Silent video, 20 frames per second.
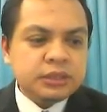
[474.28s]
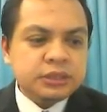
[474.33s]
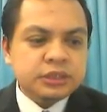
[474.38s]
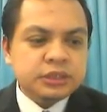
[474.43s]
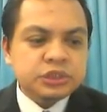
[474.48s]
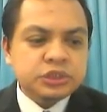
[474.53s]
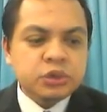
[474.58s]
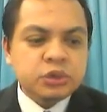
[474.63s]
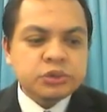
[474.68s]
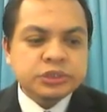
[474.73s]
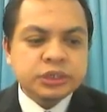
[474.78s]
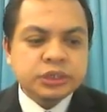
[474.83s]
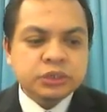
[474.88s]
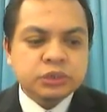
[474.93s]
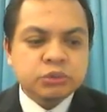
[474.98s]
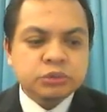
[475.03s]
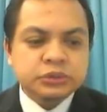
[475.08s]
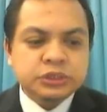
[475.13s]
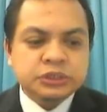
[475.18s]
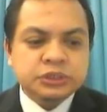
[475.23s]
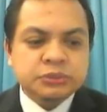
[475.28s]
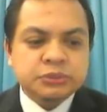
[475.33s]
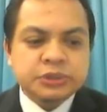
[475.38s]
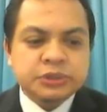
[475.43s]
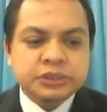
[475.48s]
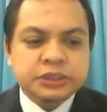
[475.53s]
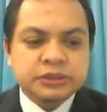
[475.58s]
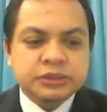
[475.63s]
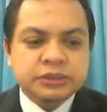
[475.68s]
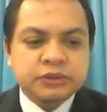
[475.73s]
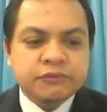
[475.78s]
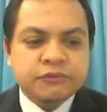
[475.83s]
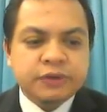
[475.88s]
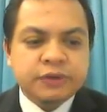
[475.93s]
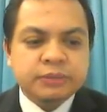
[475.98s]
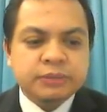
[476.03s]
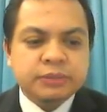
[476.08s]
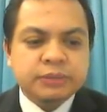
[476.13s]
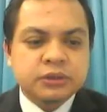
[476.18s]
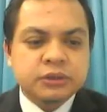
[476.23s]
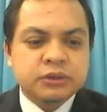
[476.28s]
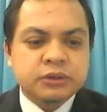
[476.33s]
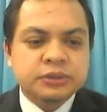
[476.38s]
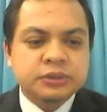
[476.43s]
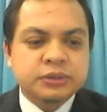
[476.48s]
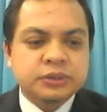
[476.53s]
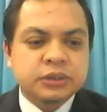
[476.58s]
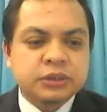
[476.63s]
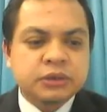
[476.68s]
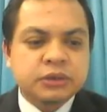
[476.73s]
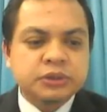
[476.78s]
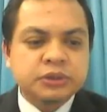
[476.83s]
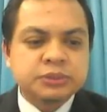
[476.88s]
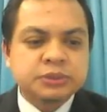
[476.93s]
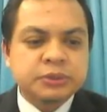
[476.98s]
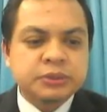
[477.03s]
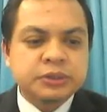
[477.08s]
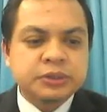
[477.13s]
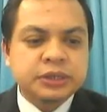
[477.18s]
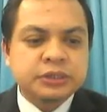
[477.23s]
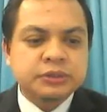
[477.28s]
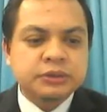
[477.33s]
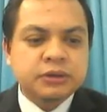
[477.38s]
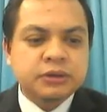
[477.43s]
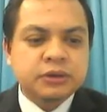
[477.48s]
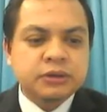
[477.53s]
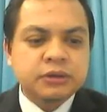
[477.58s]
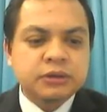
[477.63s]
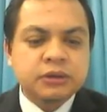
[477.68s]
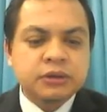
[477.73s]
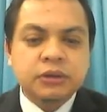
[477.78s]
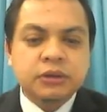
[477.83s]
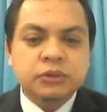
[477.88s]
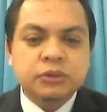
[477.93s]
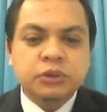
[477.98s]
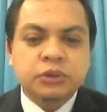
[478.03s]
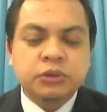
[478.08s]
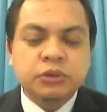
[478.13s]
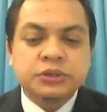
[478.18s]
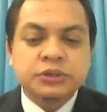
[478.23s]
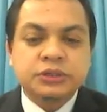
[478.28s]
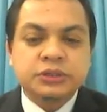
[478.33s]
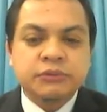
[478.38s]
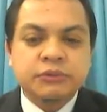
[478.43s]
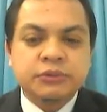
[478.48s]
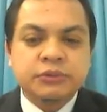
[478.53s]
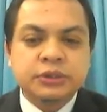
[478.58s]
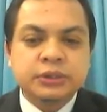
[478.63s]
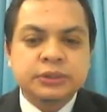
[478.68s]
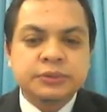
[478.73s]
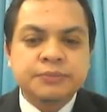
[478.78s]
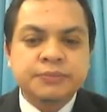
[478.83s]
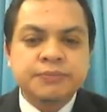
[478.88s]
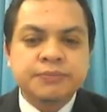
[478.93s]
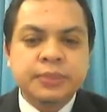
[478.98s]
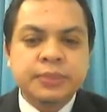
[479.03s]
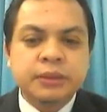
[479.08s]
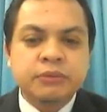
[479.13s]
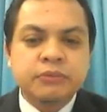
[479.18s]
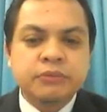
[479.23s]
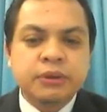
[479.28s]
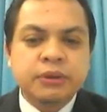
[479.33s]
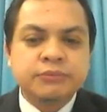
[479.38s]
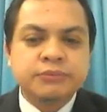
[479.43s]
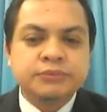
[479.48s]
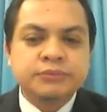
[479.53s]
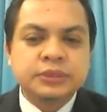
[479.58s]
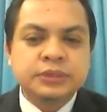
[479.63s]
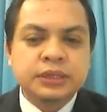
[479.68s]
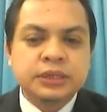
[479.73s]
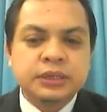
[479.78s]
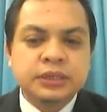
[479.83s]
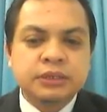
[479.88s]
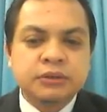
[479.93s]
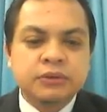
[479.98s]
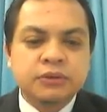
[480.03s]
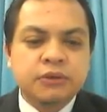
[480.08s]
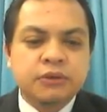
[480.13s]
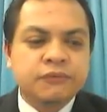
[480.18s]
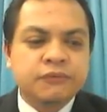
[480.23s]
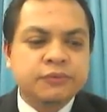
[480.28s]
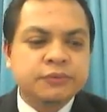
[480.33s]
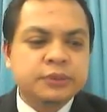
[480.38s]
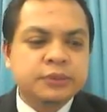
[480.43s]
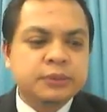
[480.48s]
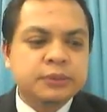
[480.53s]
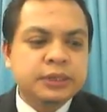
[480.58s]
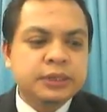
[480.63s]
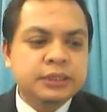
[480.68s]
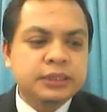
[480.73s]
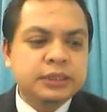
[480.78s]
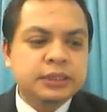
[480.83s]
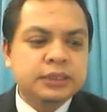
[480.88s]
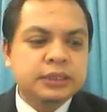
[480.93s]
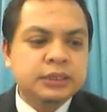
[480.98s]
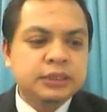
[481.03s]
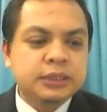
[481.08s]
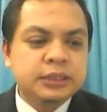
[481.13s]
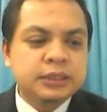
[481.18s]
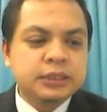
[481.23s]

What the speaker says: this shows a good distribution of variable corresponding to the concept of the web's comfortability,